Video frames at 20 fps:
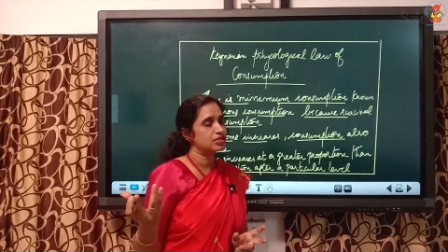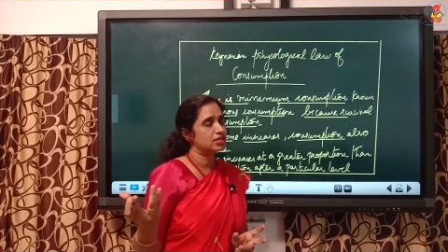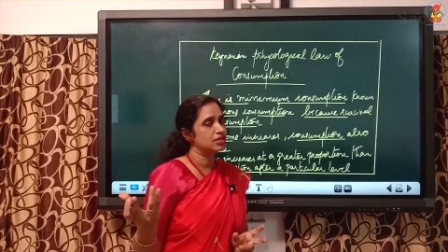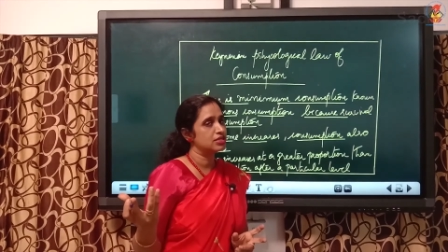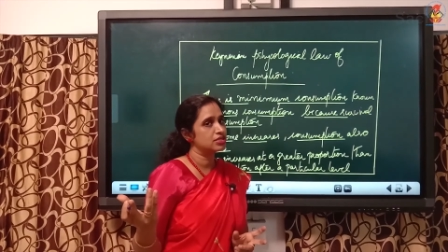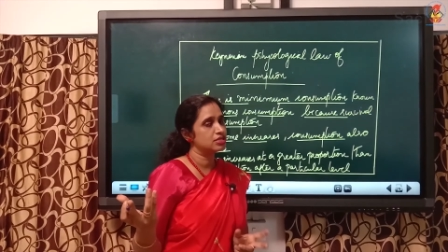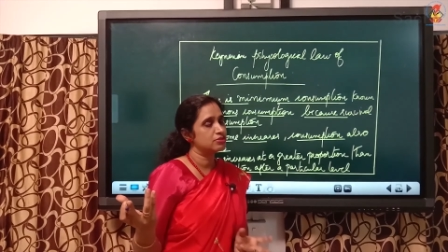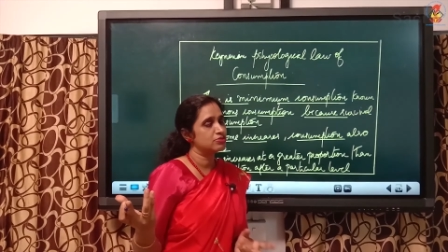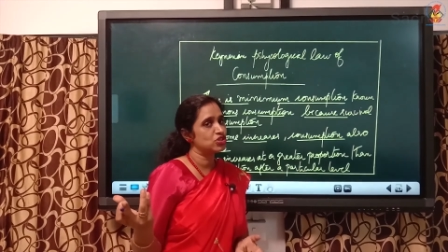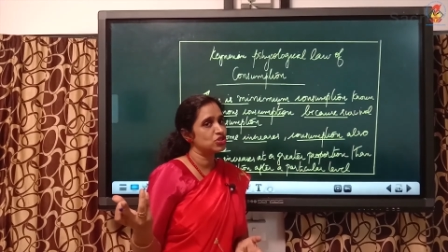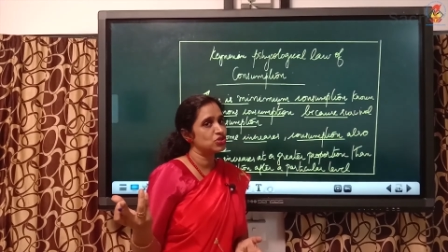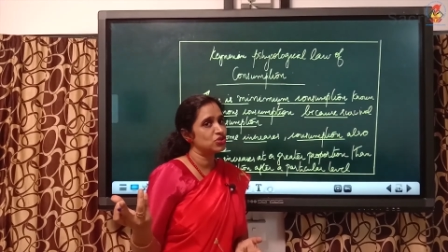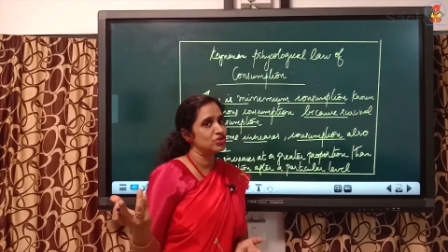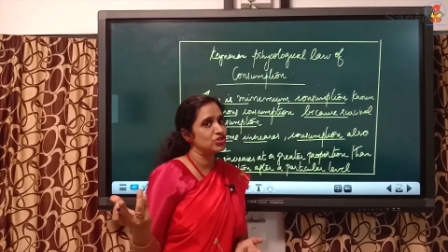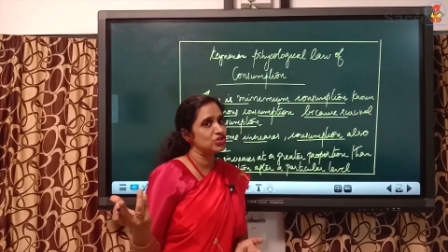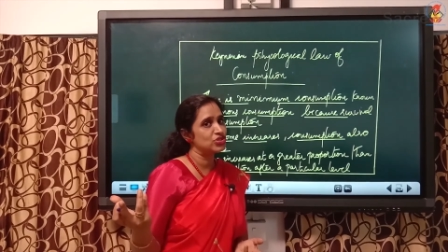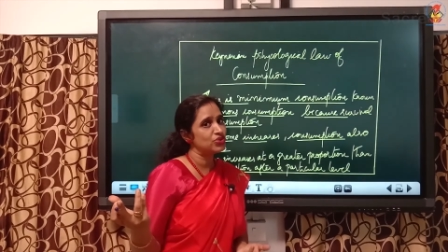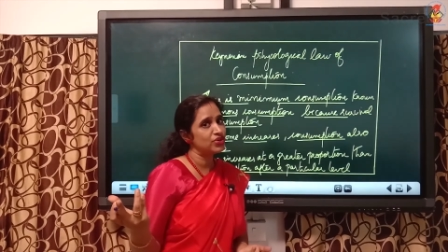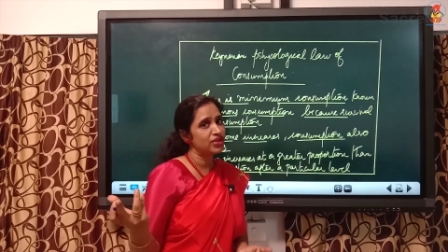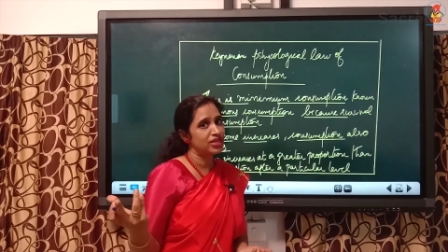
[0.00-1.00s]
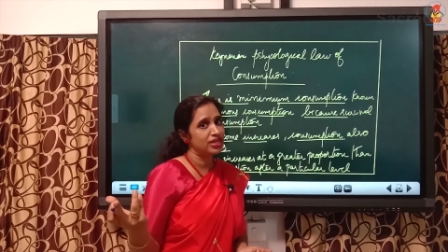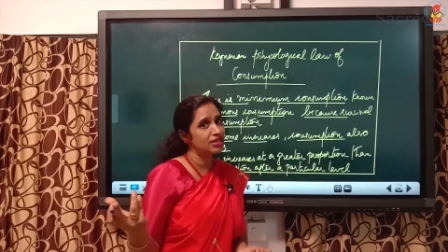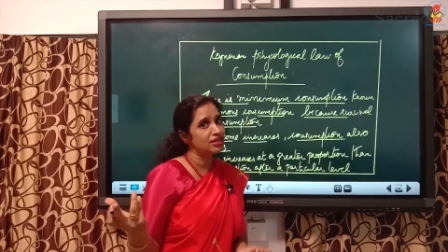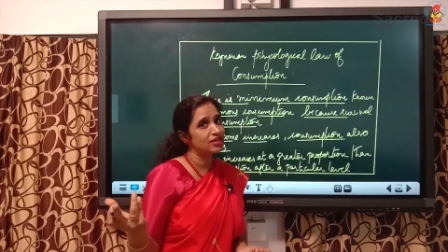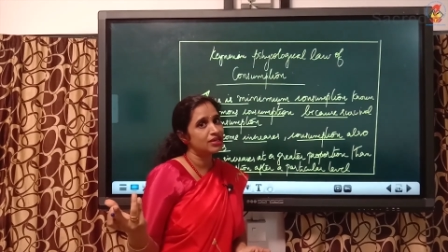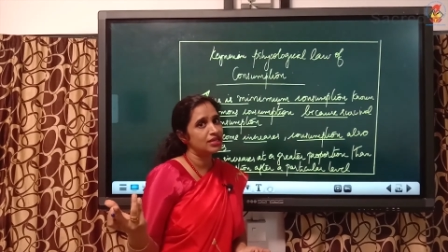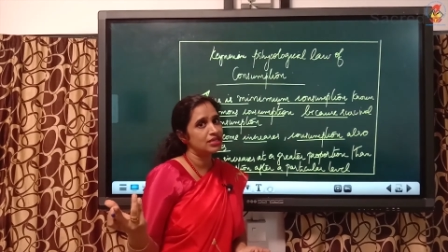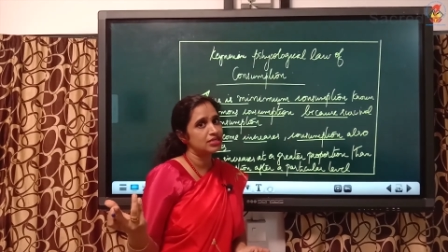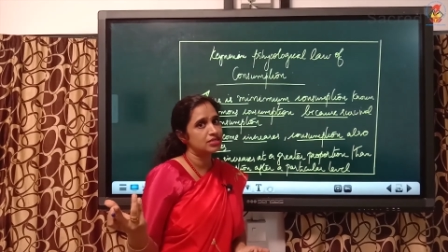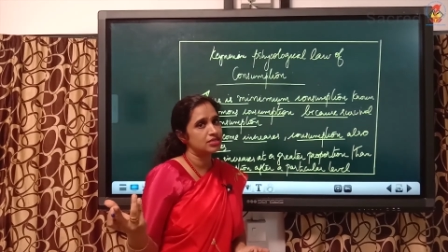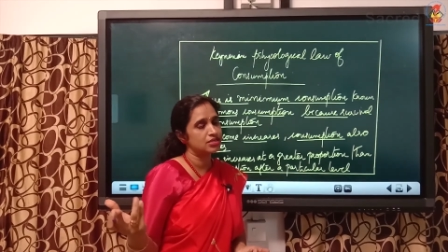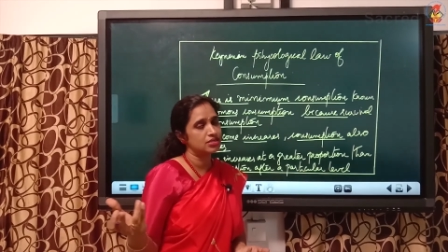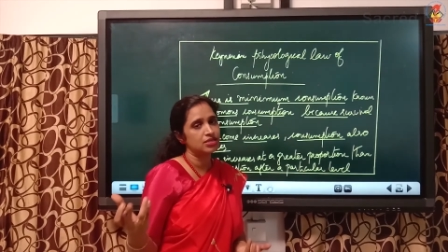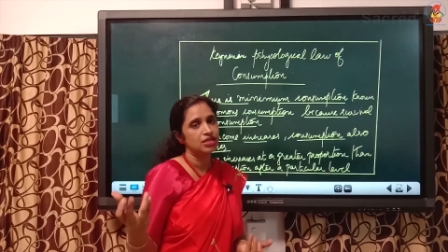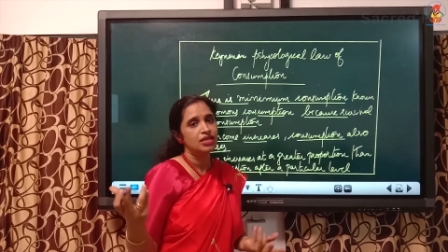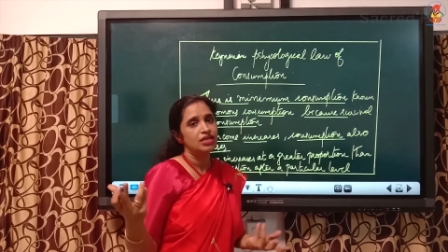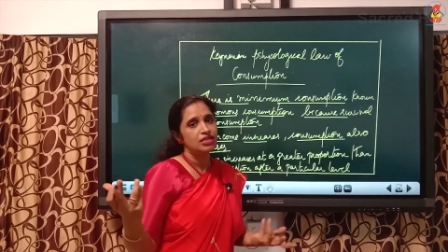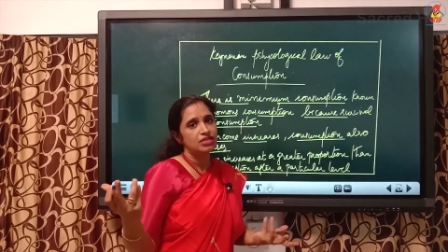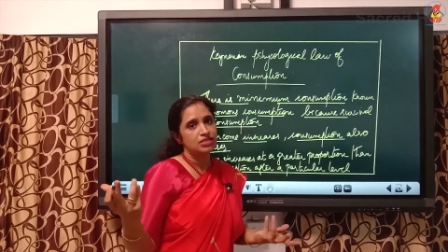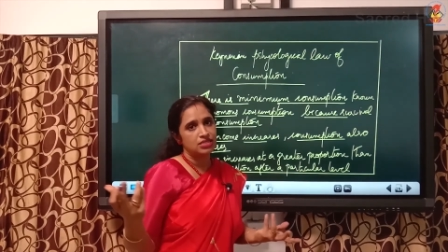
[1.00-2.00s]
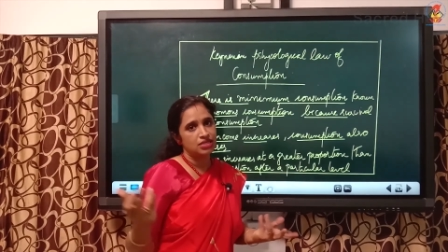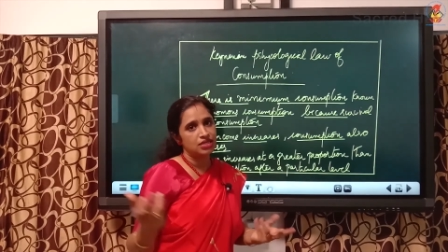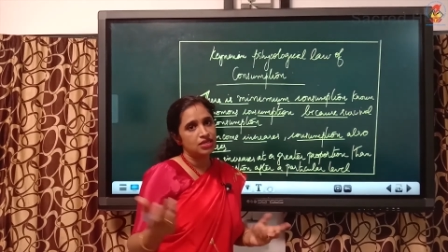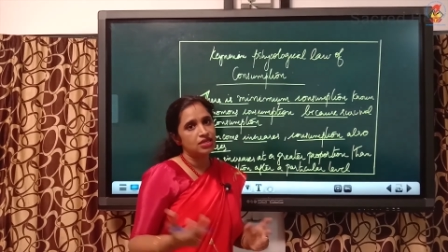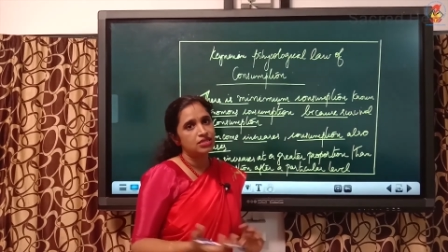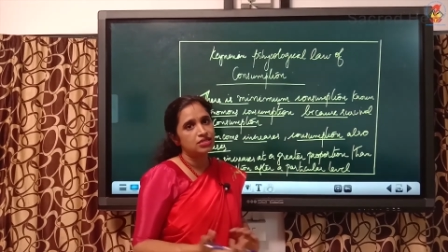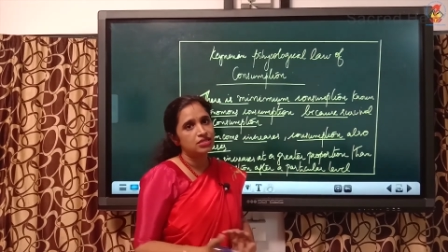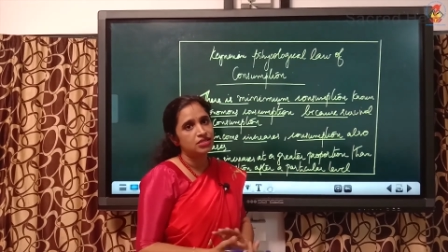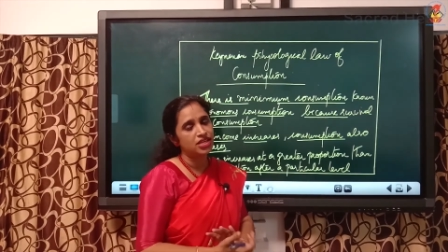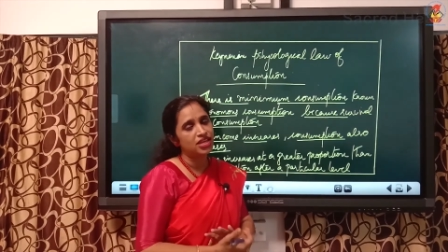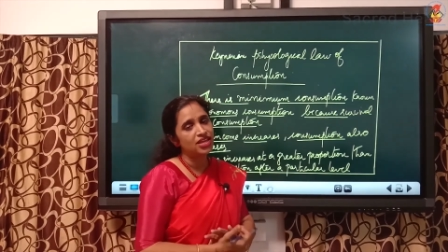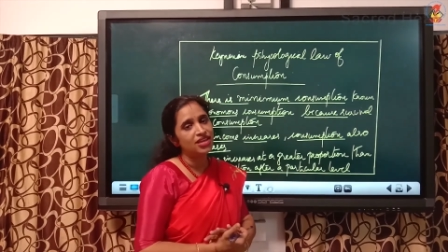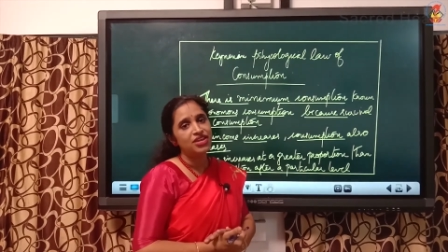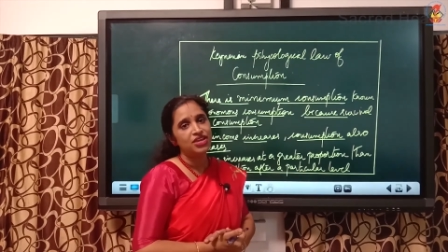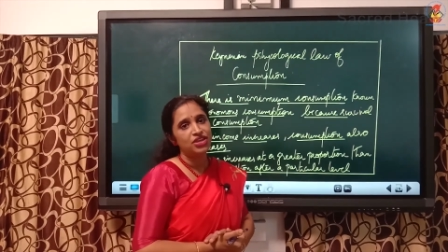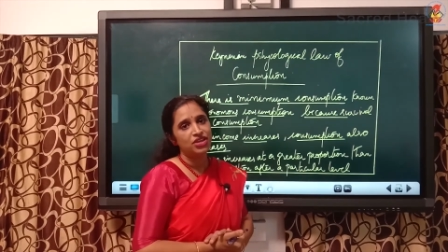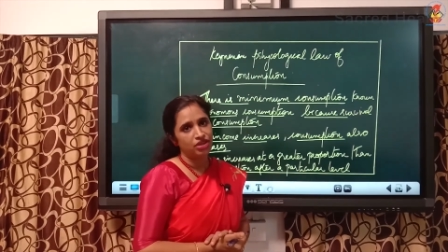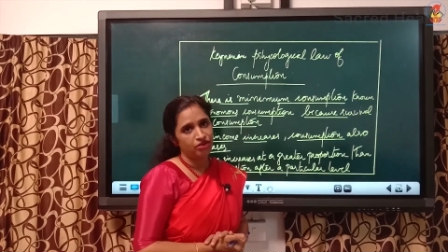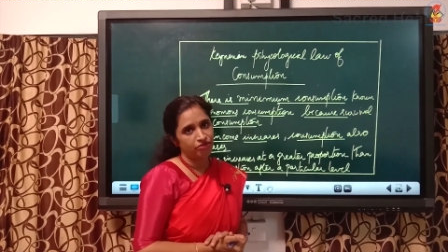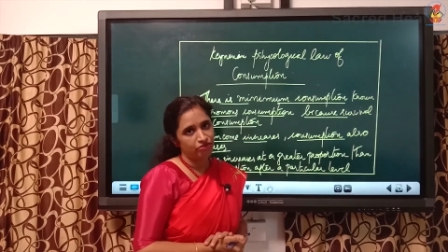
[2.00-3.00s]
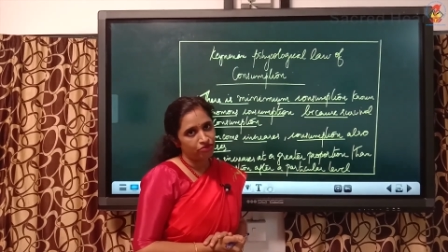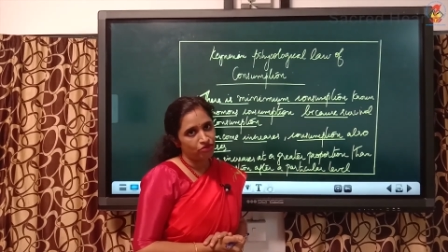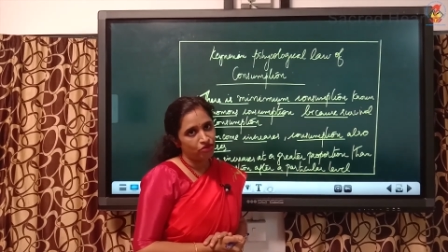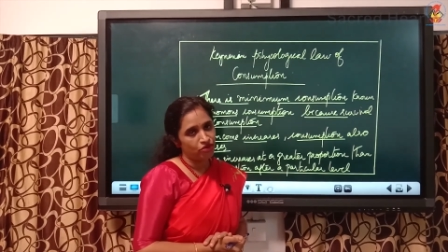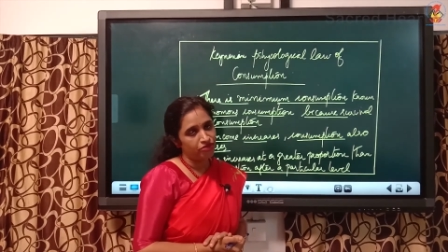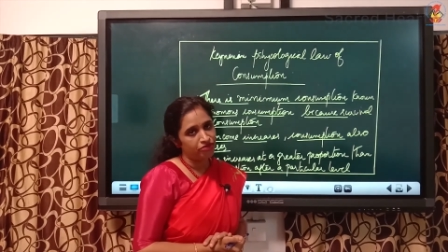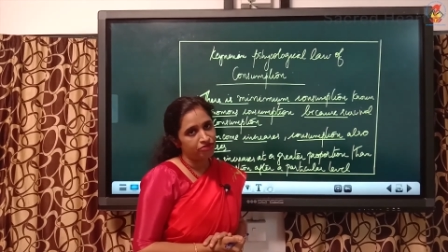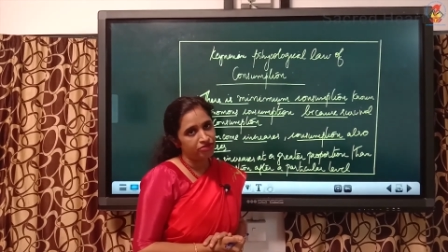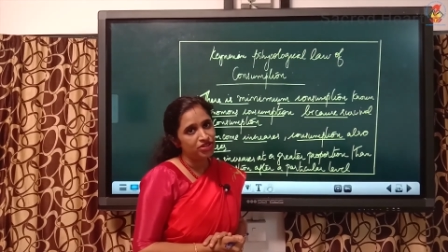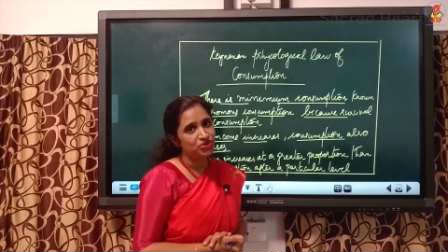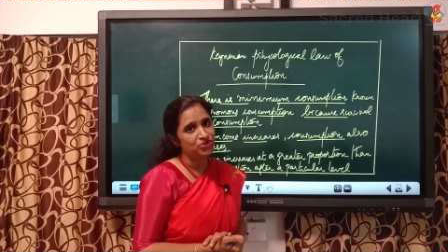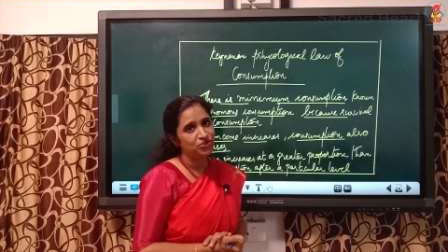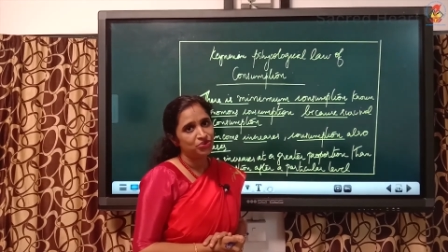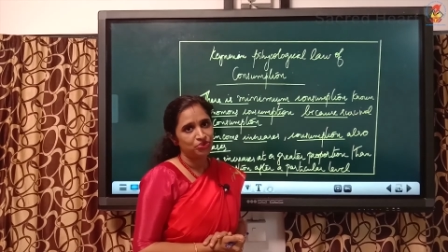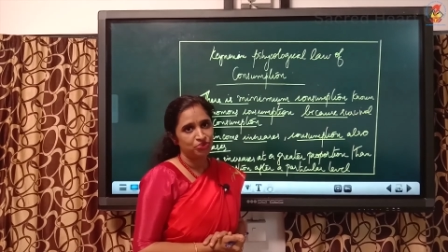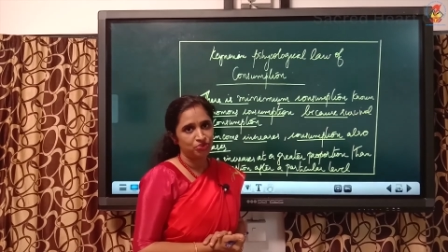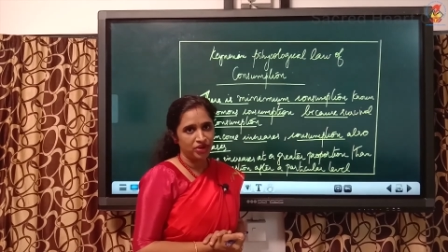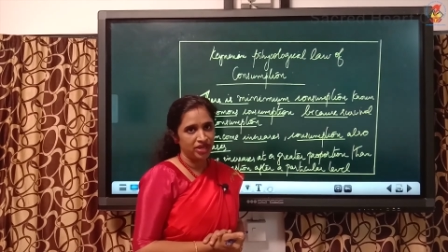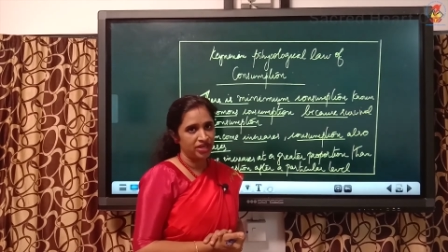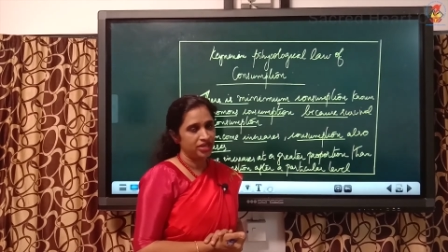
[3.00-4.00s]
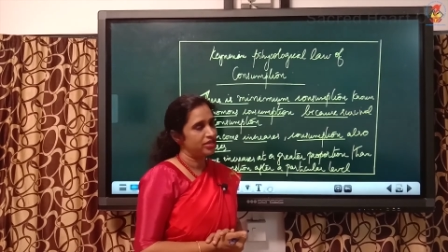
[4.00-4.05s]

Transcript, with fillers: consumption also increases. C is the F of Y.